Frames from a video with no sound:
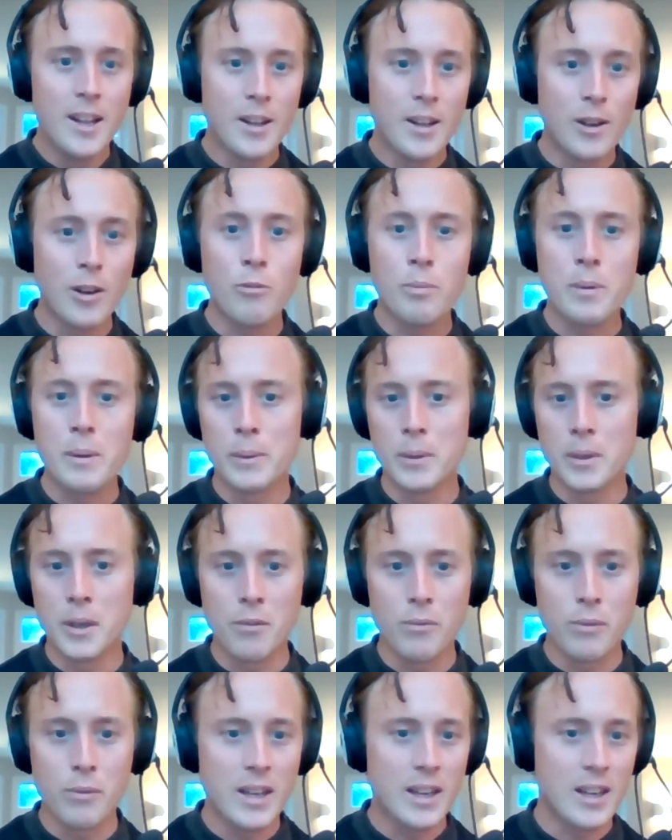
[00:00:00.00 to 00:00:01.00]
a lot of people
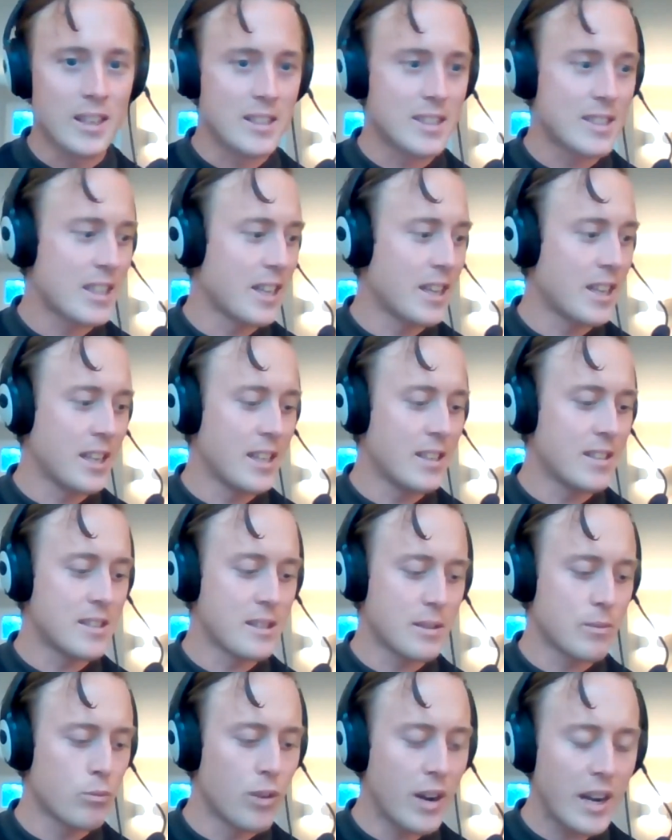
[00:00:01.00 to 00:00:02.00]
don't realize that
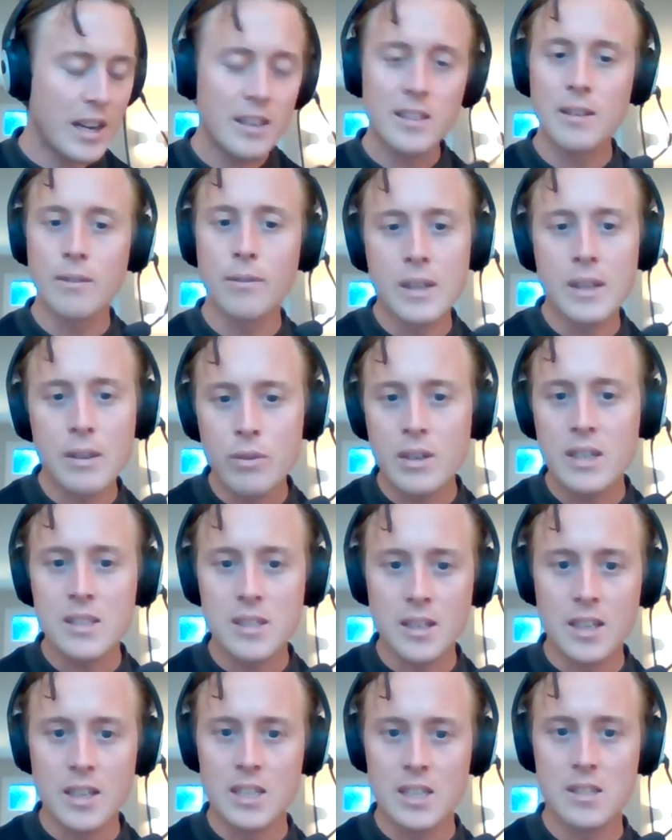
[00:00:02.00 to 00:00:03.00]
it's relatively
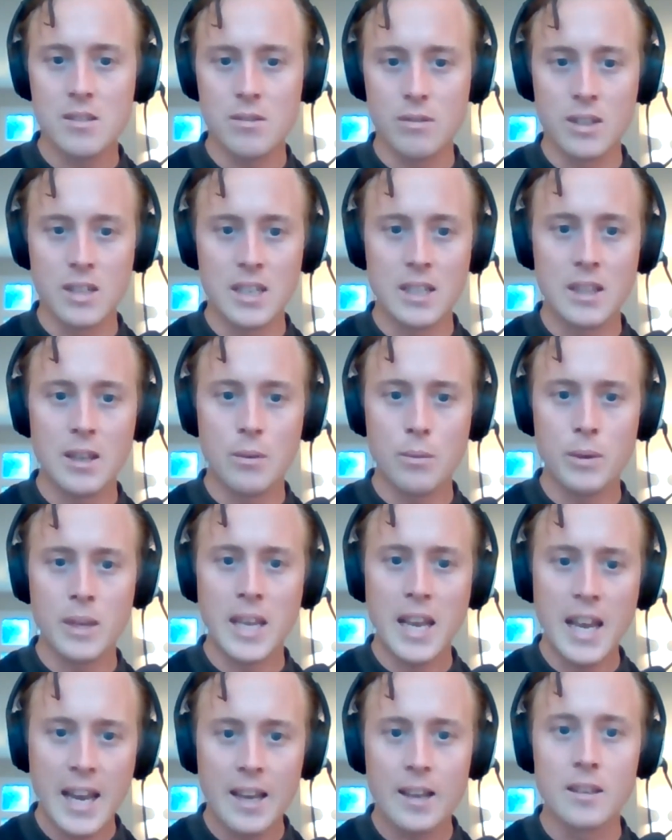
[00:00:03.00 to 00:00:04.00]
recent history that we
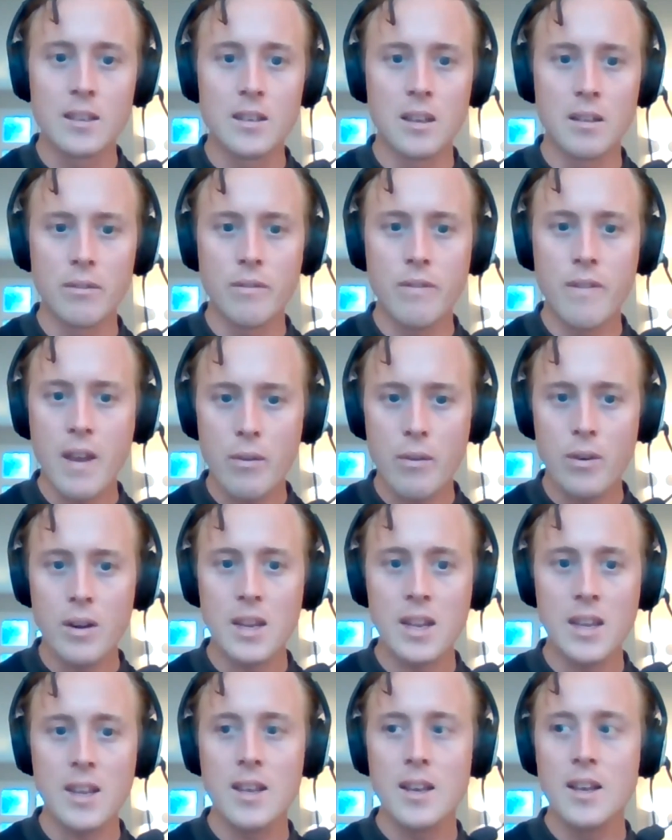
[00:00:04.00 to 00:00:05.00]
had a
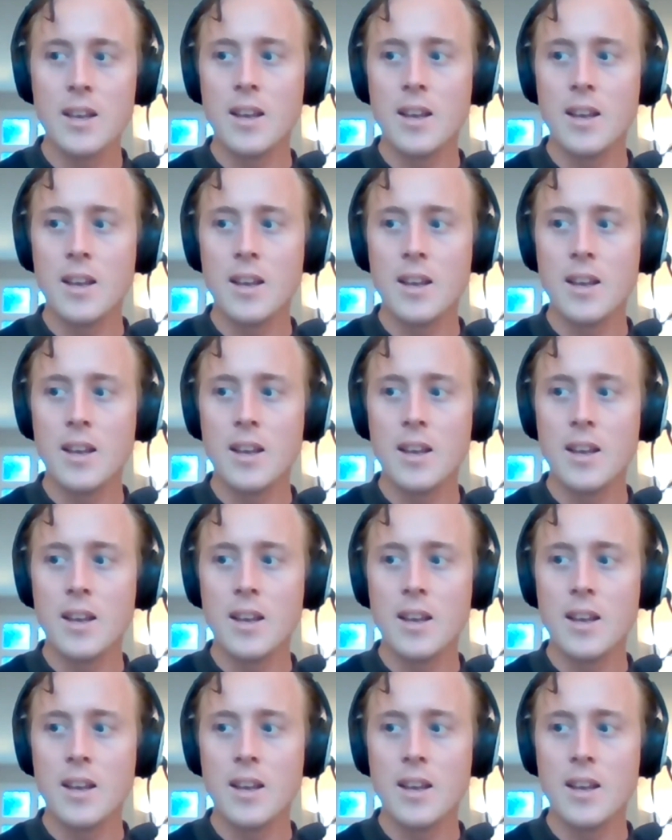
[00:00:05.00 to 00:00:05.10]
very